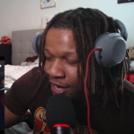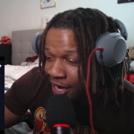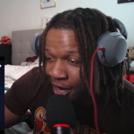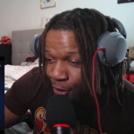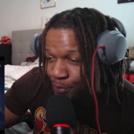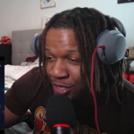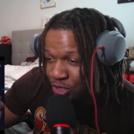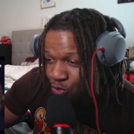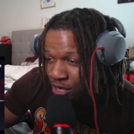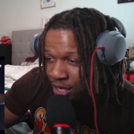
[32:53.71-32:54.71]
And they'll
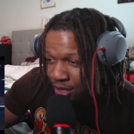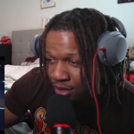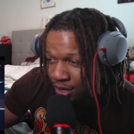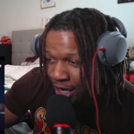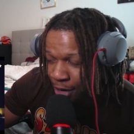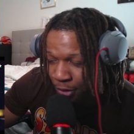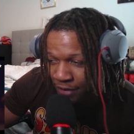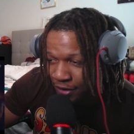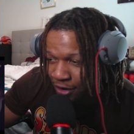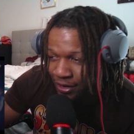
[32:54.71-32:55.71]
be tweaking, and they
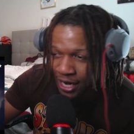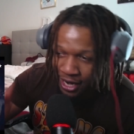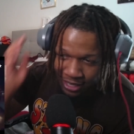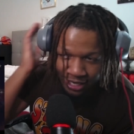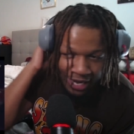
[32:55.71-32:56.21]
won't even on that like that.